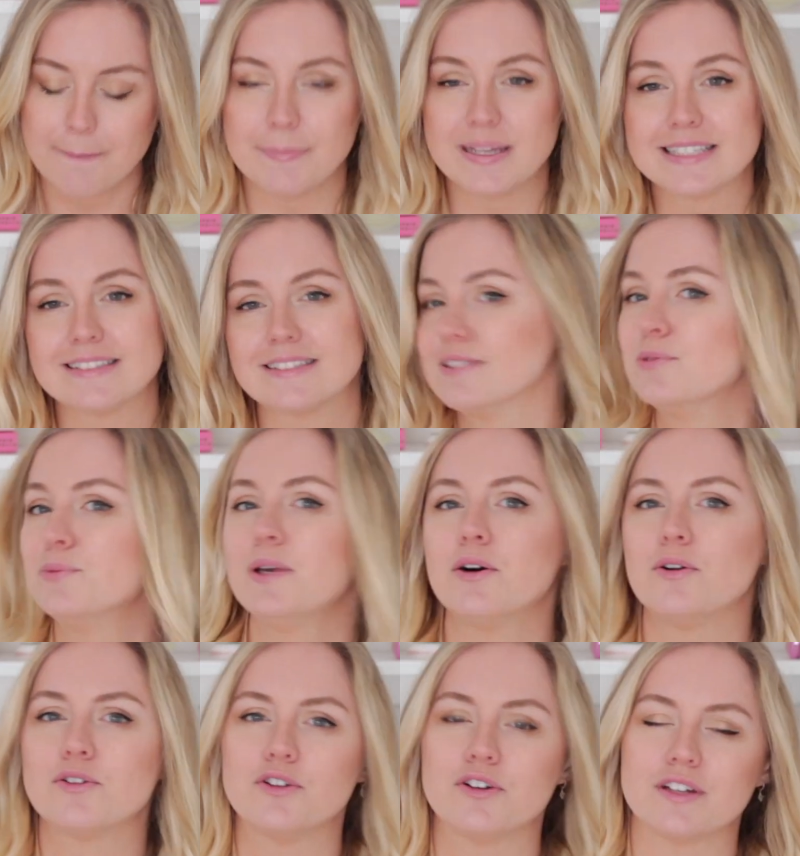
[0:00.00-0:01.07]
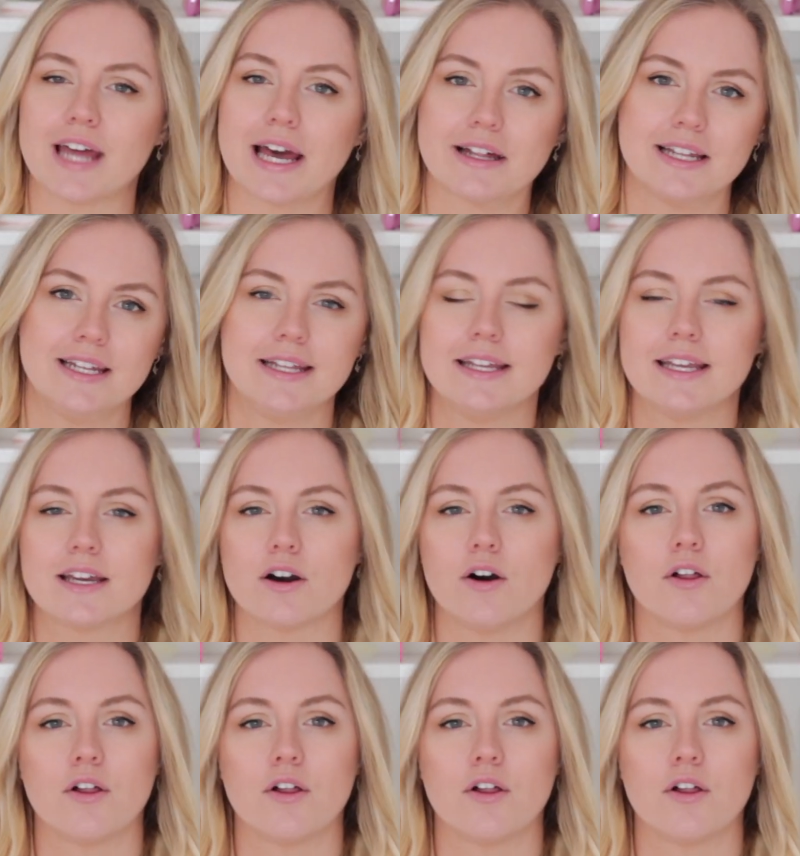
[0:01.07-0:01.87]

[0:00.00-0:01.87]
But we all know that Clinique,